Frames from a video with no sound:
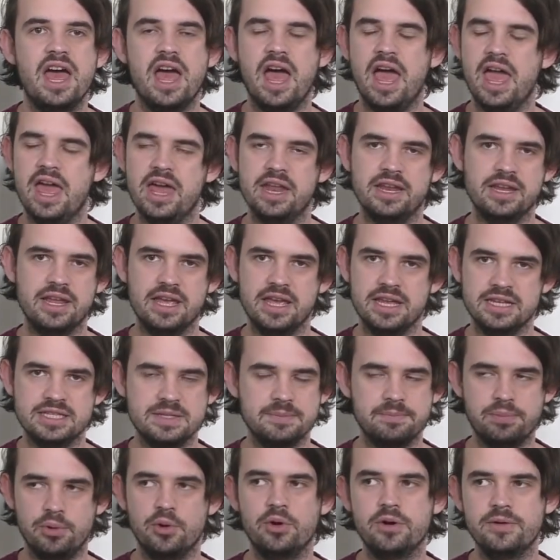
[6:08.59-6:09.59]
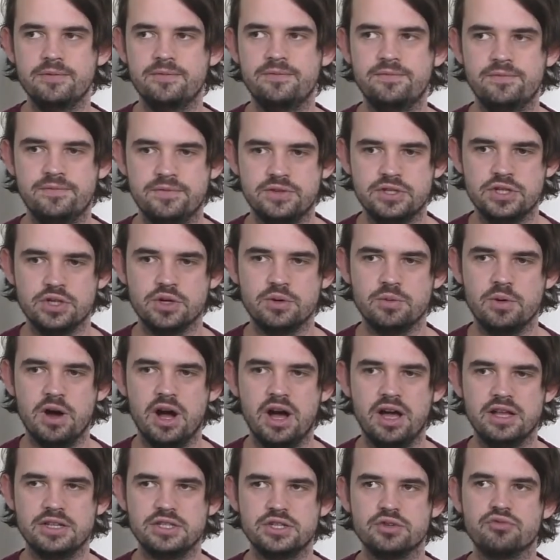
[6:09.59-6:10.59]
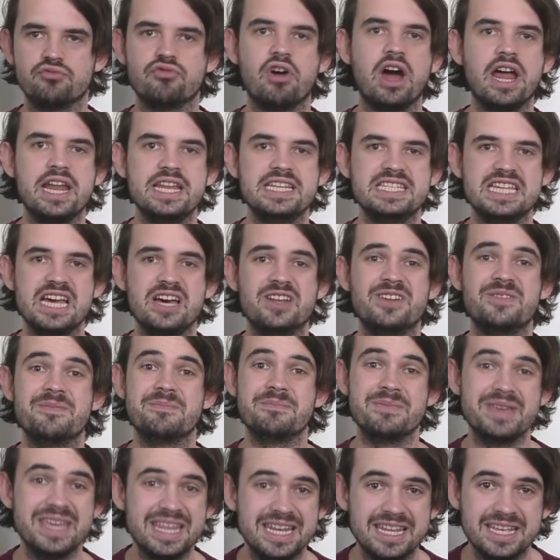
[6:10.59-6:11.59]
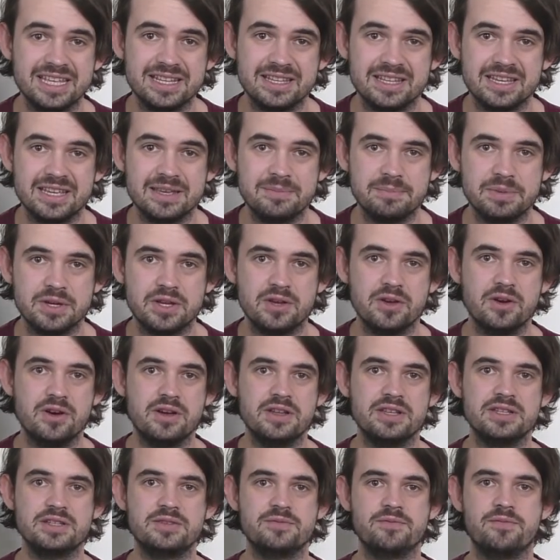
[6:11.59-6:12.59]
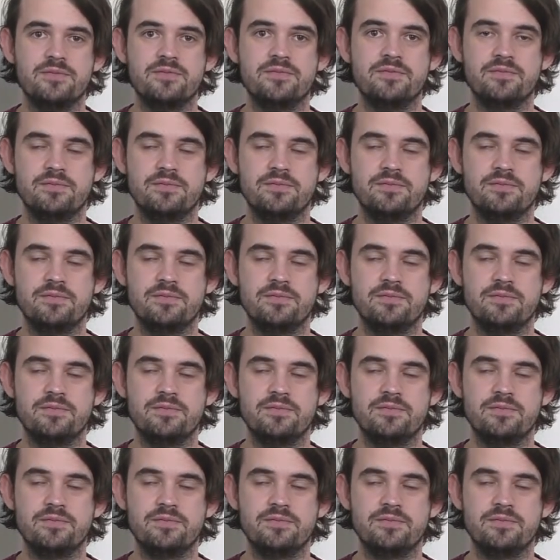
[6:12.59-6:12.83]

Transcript: And it's important to write it down immediately, because